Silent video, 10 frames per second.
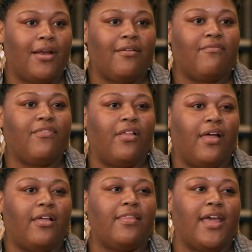I didn't feel
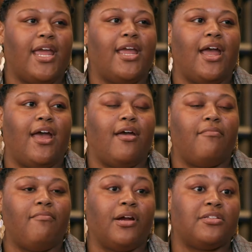like they
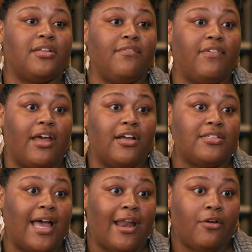um, personally fed
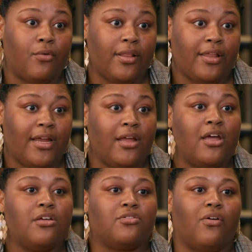us adequately.
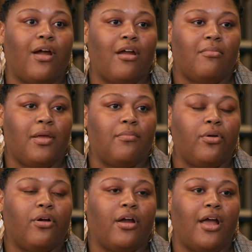So I
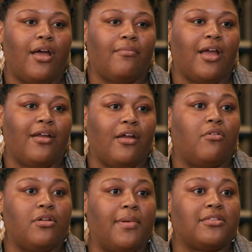remember um, kind of
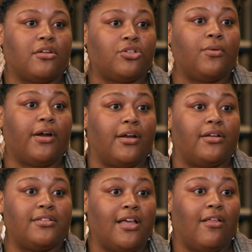going to my social worker
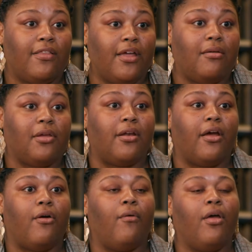and telling them, you
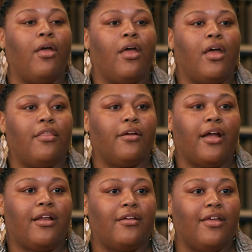know, they're
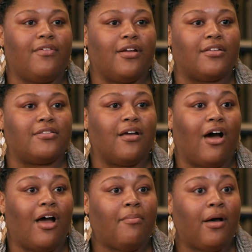kind of giving us
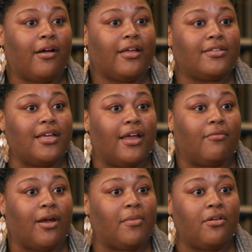hot pockets
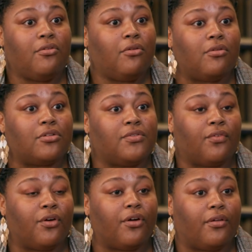and ramen noodles
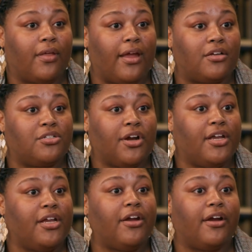for like a
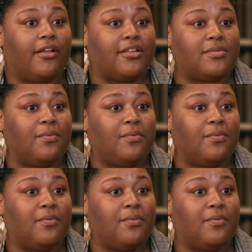straight year at this